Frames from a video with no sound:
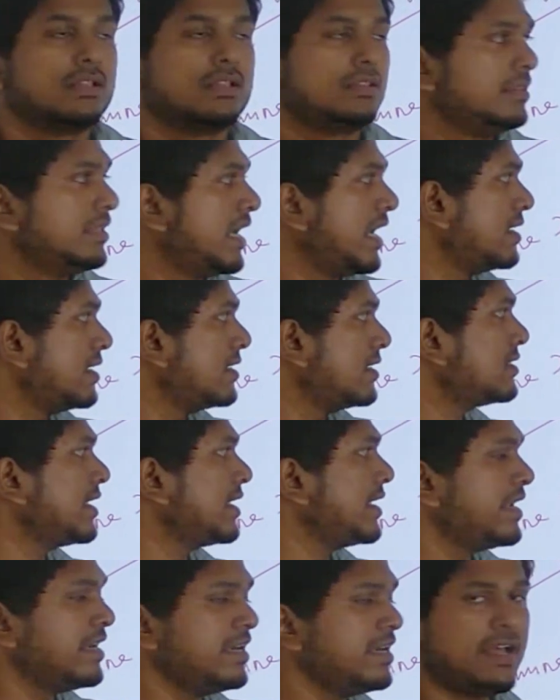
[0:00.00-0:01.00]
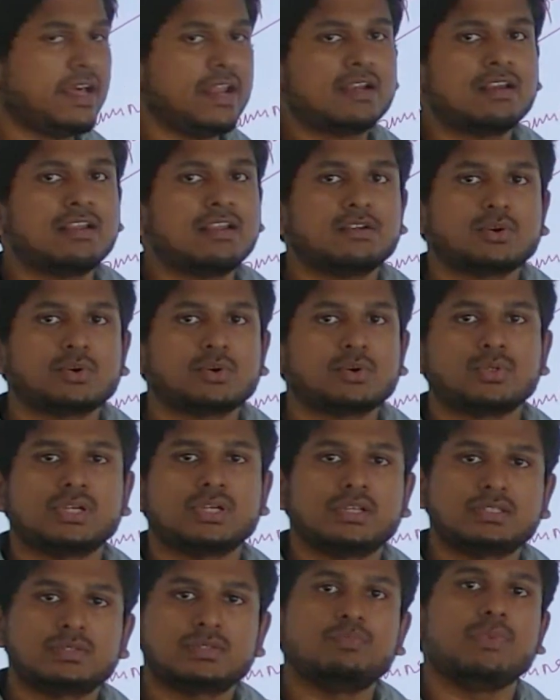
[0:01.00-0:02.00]
That is indirectly the question
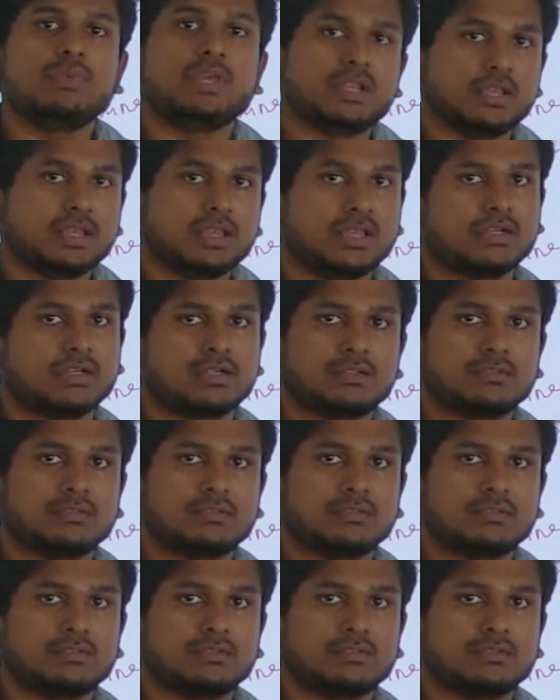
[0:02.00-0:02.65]
is meaning it.